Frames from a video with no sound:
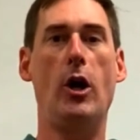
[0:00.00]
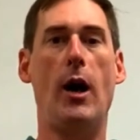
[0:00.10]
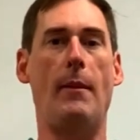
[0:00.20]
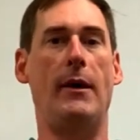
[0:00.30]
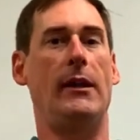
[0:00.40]

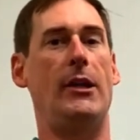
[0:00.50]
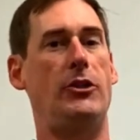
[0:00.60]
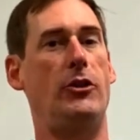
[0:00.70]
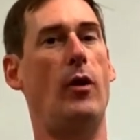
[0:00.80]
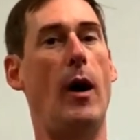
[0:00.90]
I'm gonna let
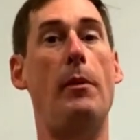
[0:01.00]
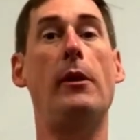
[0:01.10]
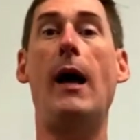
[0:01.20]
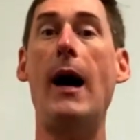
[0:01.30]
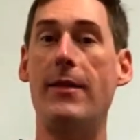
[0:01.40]
you
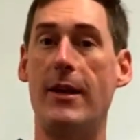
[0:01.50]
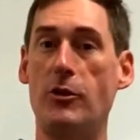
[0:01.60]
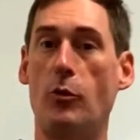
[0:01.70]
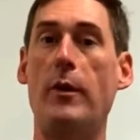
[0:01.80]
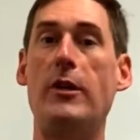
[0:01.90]
apply
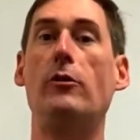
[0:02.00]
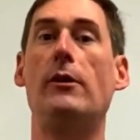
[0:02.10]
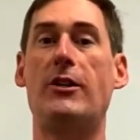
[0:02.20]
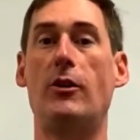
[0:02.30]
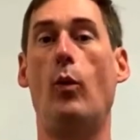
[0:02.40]
this when we do
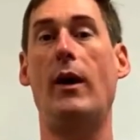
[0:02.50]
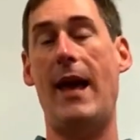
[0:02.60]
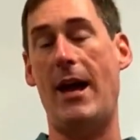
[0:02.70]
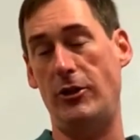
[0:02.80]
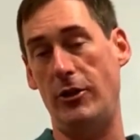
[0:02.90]
lesson
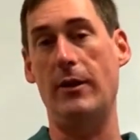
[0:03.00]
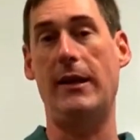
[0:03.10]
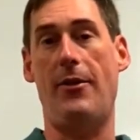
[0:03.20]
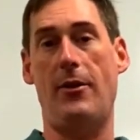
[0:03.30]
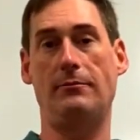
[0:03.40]
1-2
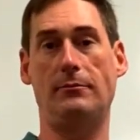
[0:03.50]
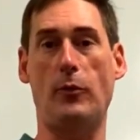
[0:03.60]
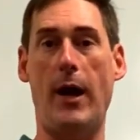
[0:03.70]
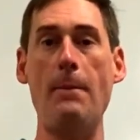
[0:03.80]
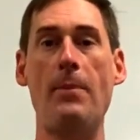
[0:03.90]
together,
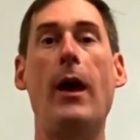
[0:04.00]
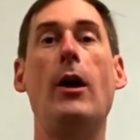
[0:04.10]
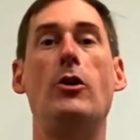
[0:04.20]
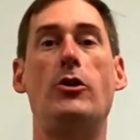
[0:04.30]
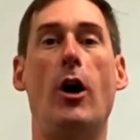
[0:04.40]
okay?
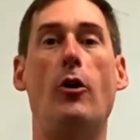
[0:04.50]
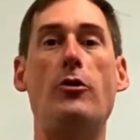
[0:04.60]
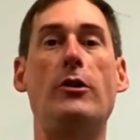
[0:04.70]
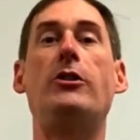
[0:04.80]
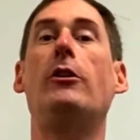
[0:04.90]
So you
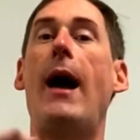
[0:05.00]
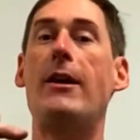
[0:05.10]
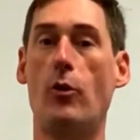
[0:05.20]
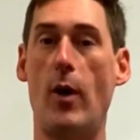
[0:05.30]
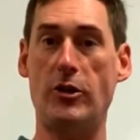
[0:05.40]
can still
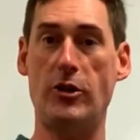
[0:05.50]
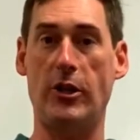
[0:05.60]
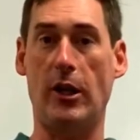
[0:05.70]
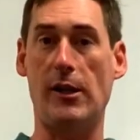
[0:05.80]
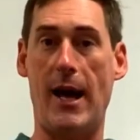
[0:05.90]
ask questions
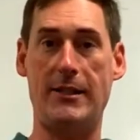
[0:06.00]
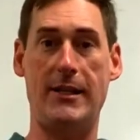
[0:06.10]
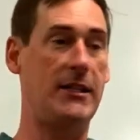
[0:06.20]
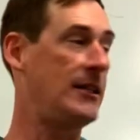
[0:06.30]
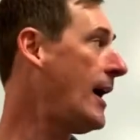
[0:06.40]
in class
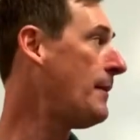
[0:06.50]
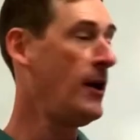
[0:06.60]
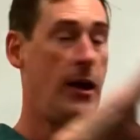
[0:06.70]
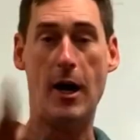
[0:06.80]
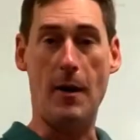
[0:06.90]
next time
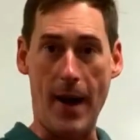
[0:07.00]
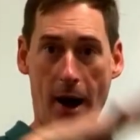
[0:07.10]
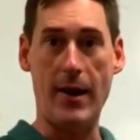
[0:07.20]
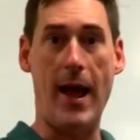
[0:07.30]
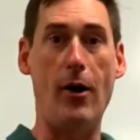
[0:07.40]

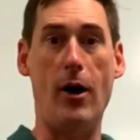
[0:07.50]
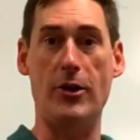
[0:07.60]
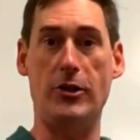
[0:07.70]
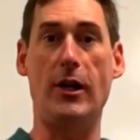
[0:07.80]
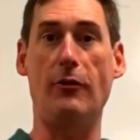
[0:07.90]
about how all
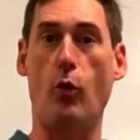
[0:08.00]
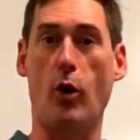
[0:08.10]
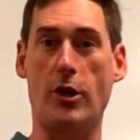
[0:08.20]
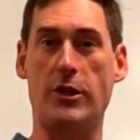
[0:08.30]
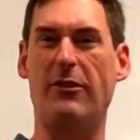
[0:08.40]
this stuff
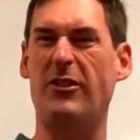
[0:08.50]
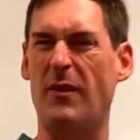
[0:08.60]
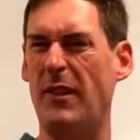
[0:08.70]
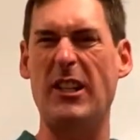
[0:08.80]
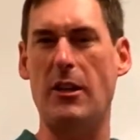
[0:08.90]
works if
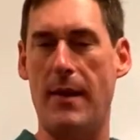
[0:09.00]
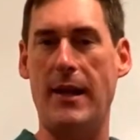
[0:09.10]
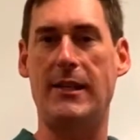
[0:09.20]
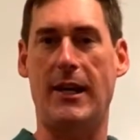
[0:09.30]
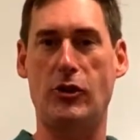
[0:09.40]
something didn't make
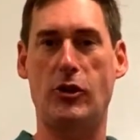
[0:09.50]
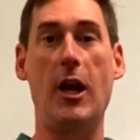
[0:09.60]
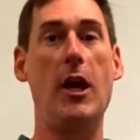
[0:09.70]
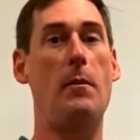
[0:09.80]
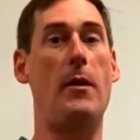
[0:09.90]
sense.
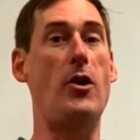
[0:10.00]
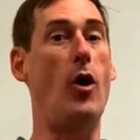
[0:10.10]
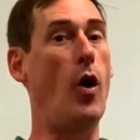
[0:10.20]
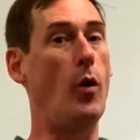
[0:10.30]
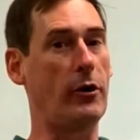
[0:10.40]
But
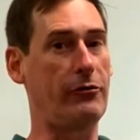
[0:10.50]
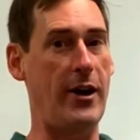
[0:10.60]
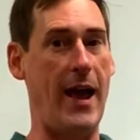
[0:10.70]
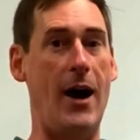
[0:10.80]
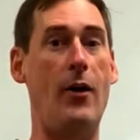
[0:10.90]
no homework for
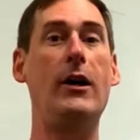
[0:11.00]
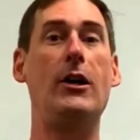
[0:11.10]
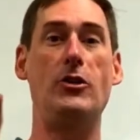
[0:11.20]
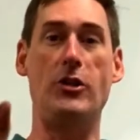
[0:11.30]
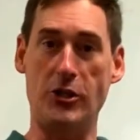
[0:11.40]
now,
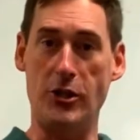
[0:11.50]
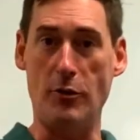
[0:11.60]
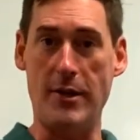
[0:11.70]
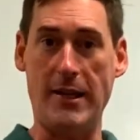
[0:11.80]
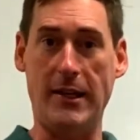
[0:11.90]
just
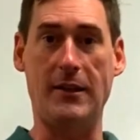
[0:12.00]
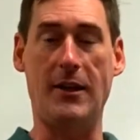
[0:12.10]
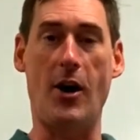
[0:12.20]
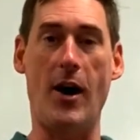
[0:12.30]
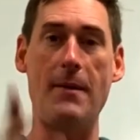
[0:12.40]
note taking,
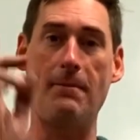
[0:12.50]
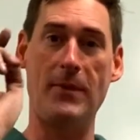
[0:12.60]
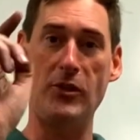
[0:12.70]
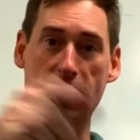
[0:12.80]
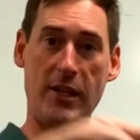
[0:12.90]
all right?
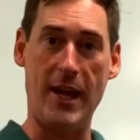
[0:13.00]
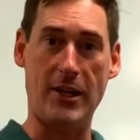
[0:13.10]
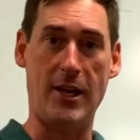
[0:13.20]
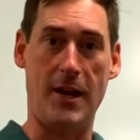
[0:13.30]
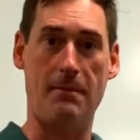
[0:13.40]
See you
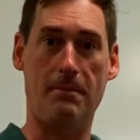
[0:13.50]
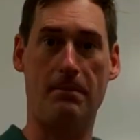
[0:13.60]
next time.